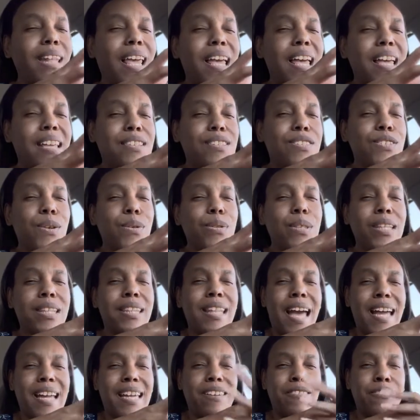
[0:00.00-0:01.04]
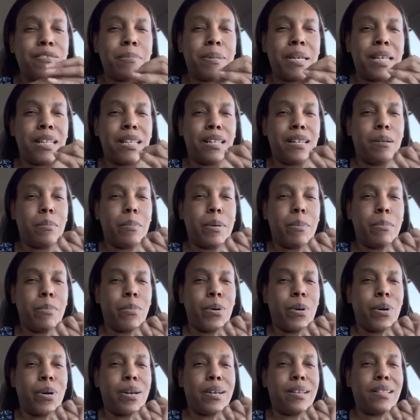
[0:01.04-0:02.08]
And so then that gives me a little bit
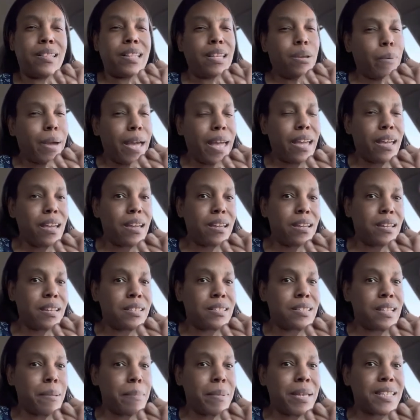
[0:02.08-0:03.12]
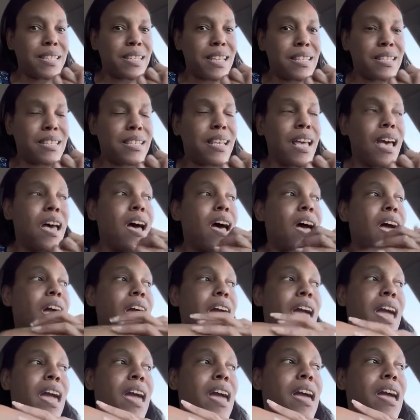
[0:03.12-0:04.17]
more leeway. Does that make sense?
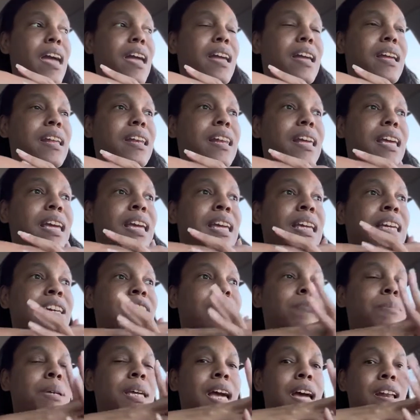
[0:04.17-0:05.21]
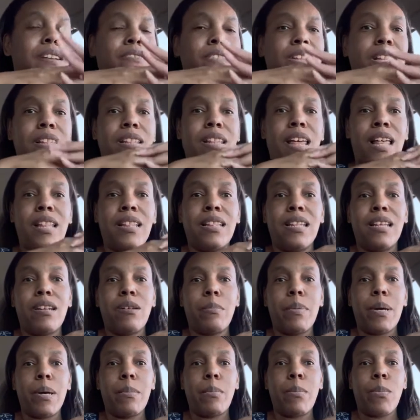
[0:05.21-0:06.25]
And it gives me kind of a little
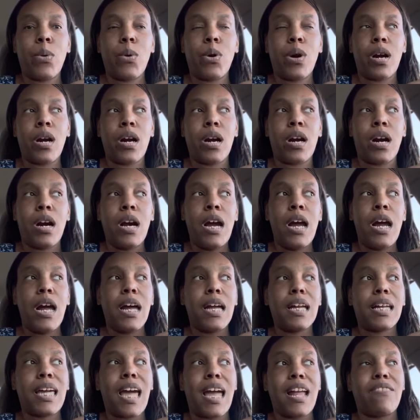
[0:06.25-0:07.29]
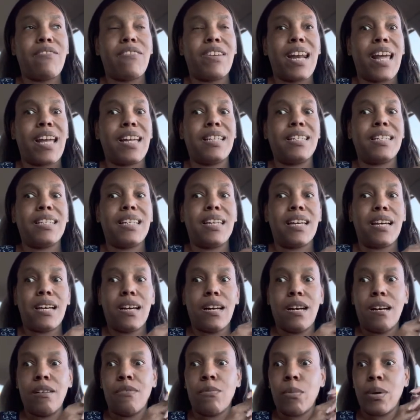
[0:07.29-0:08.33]
bit more kind of an idea
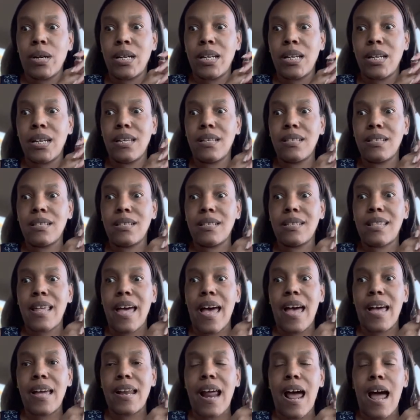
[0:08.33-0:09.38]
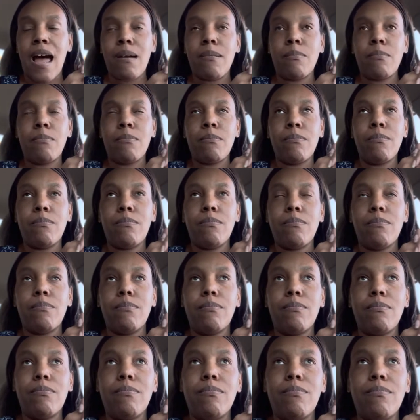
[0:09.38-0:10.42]
of what it is that I'm
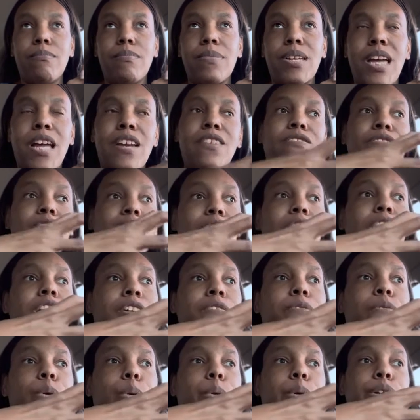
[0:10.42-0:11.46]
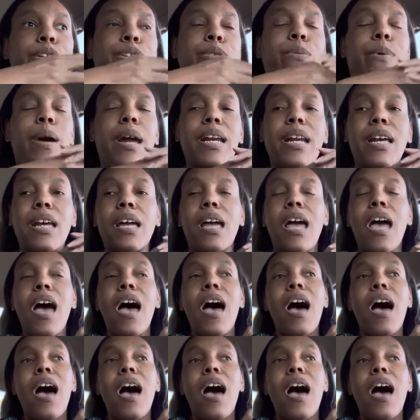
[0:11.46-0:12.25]
kind of looking forward to writing.